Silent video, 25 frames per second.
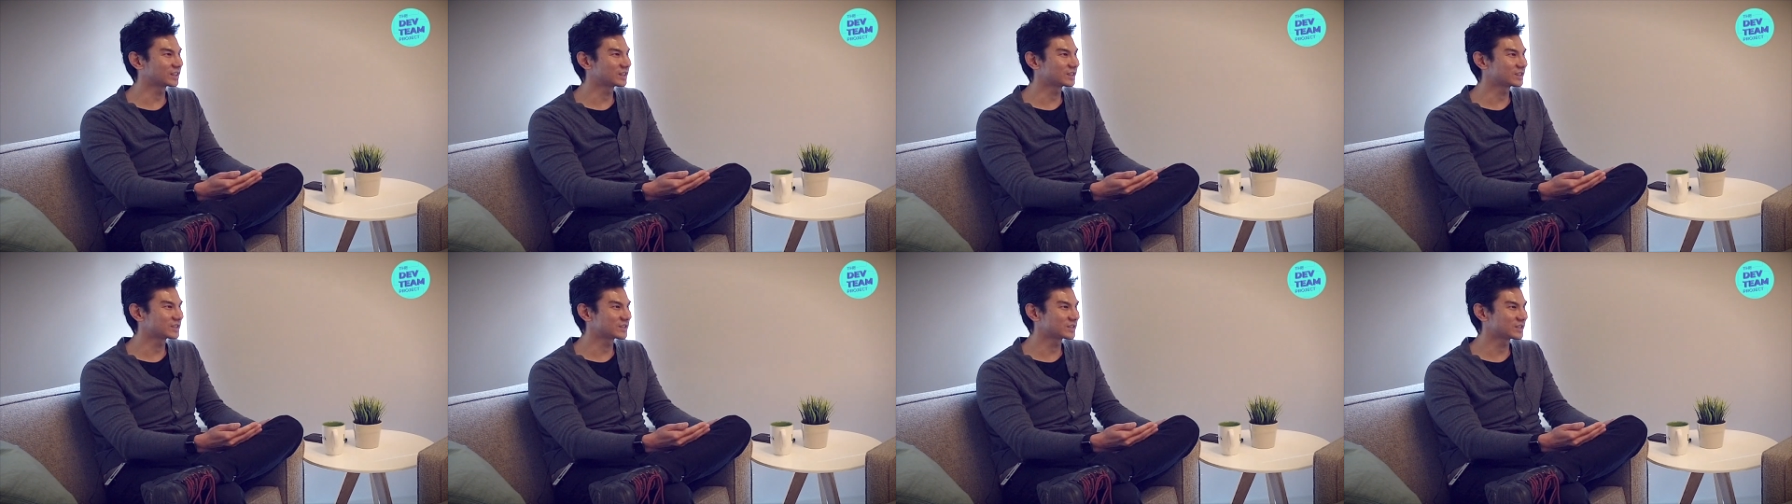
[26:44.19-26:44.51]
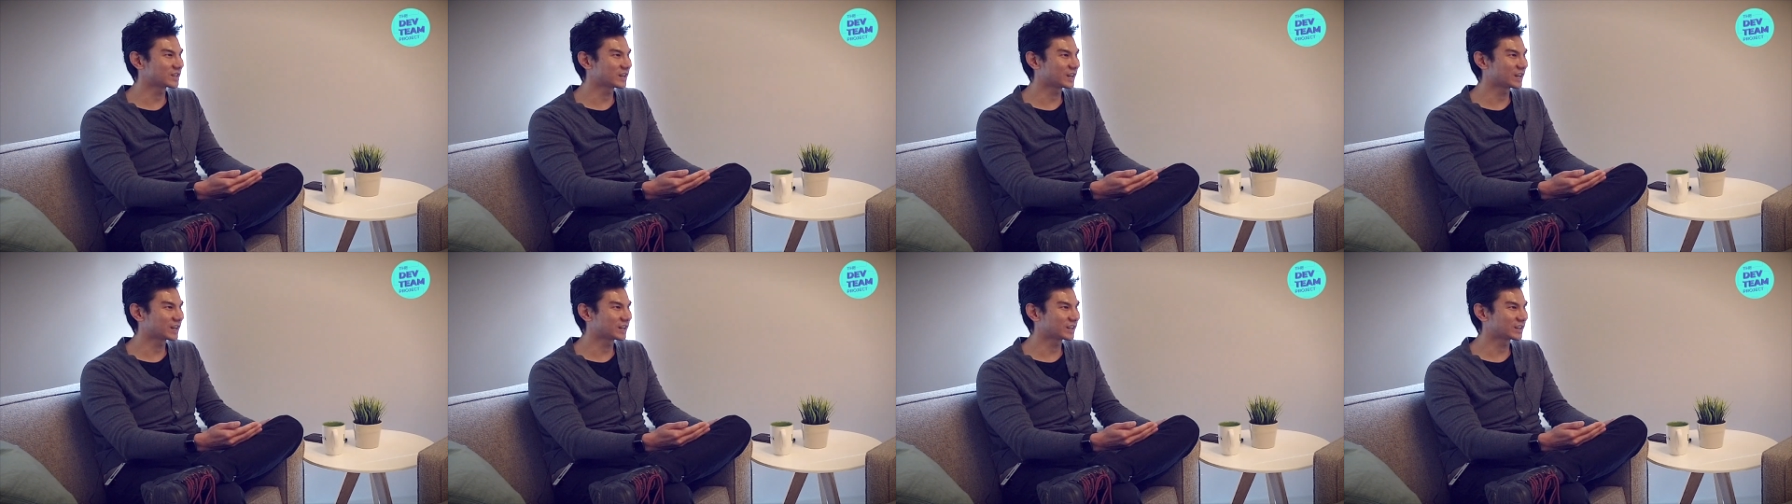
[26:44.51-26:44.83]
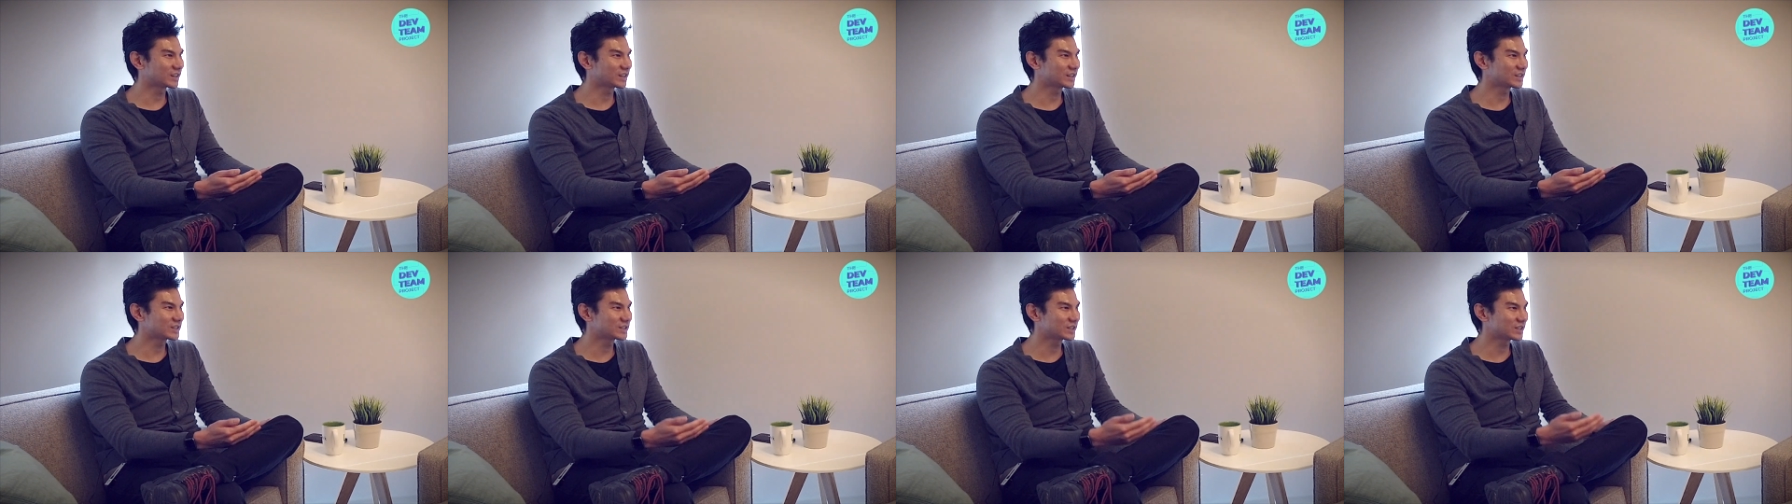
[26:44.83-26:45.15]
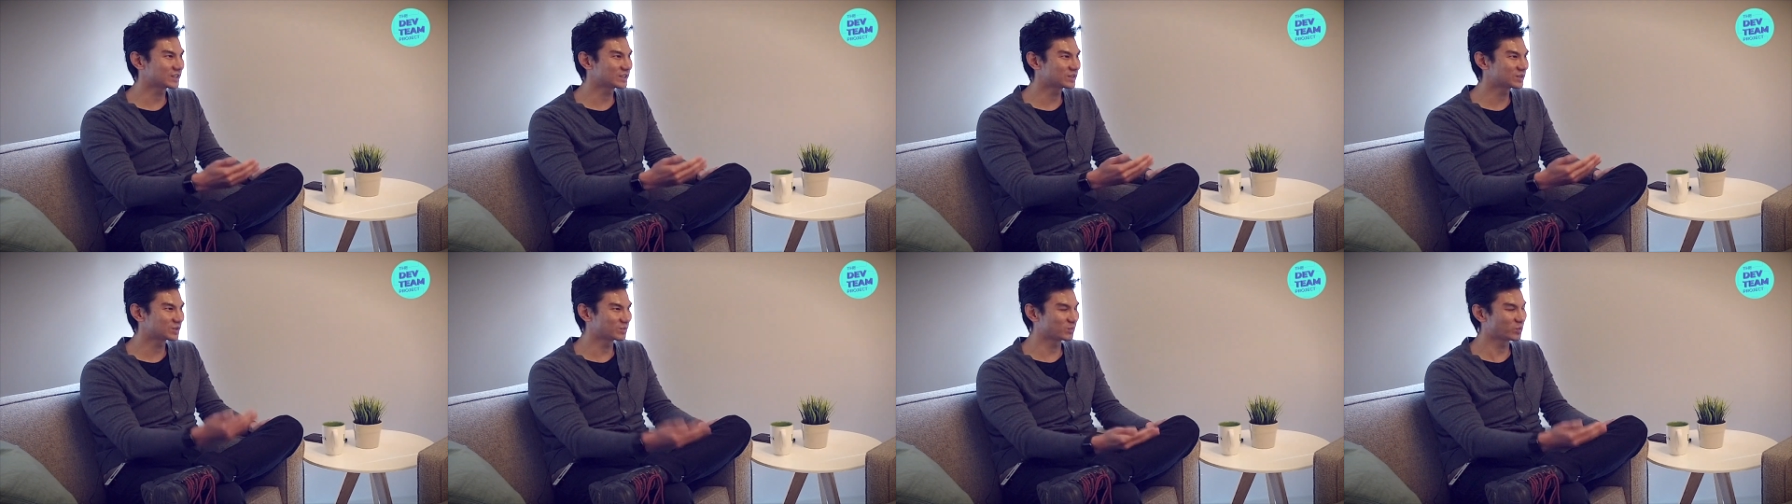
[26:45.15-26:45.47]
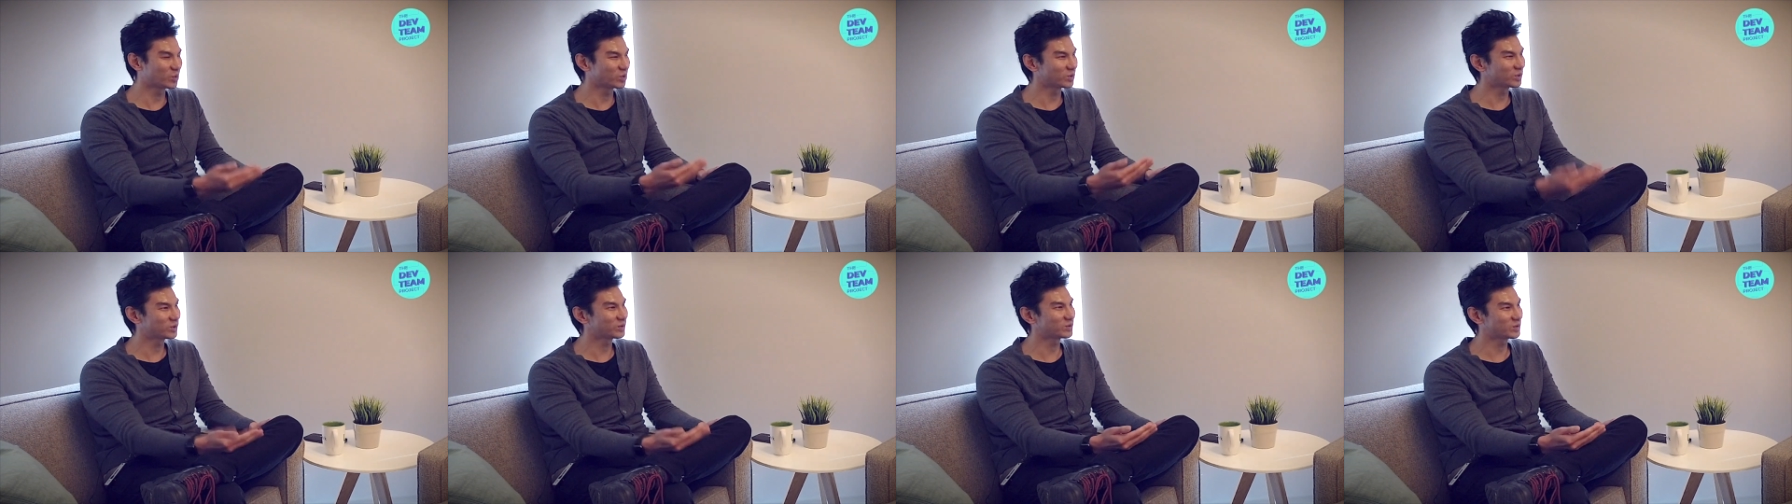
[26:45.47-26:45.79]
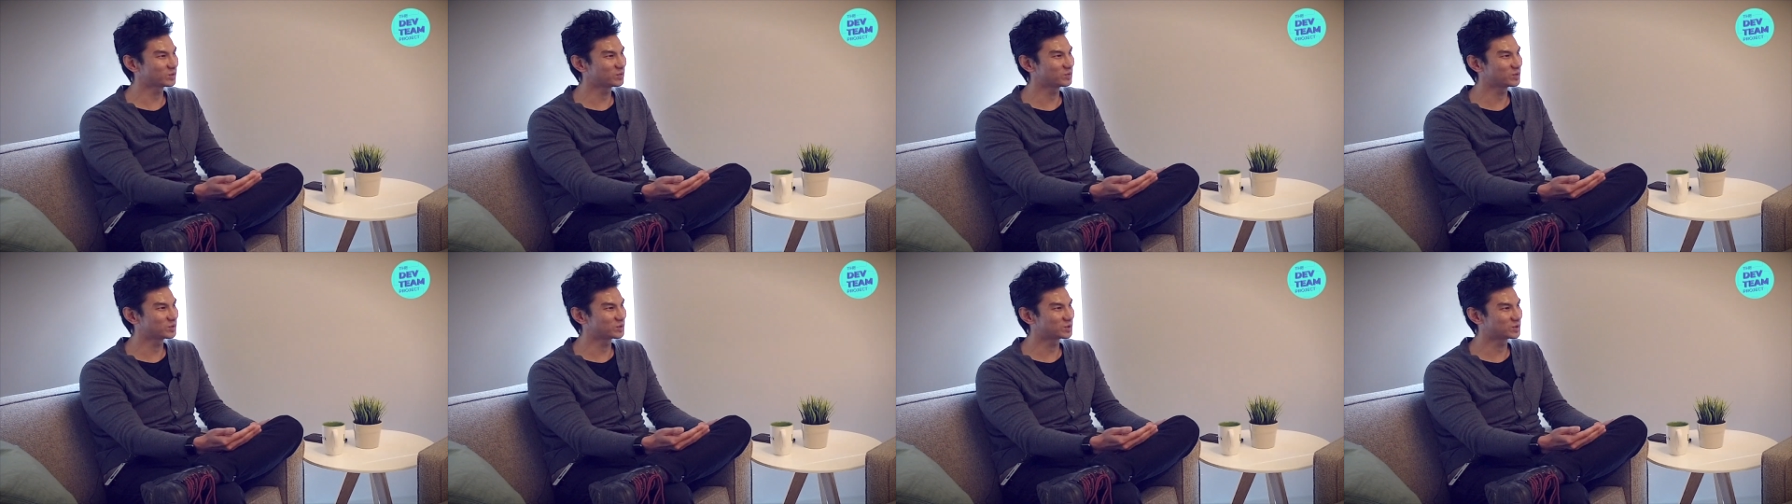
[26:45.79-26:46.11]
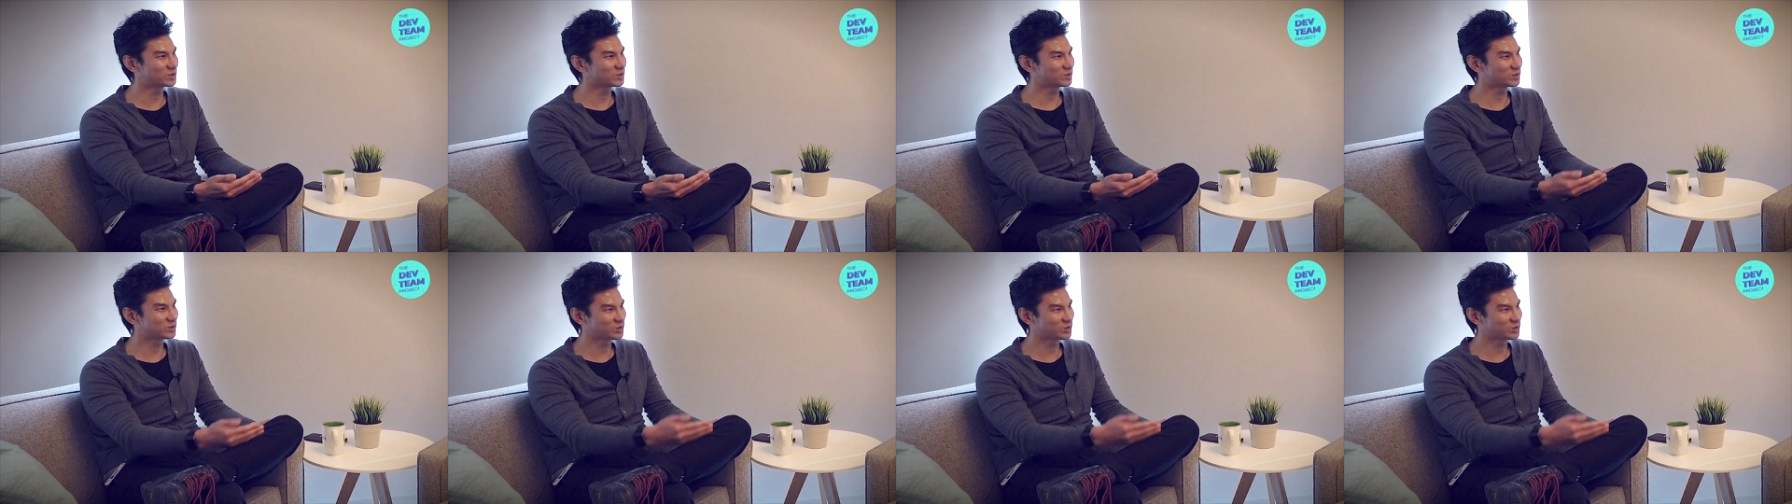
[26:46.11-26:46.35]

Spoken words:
is that it's important to